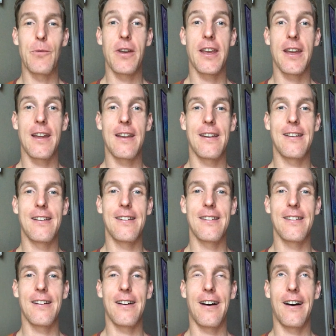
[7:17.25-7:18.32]
we can
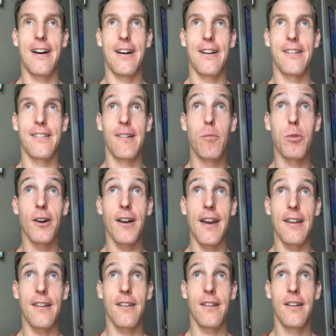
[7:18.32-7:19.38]

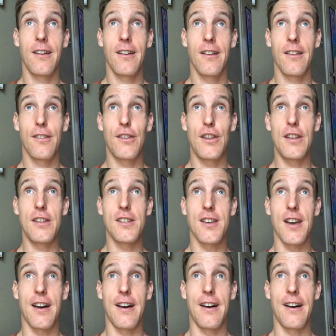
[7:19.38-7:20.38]
liberate these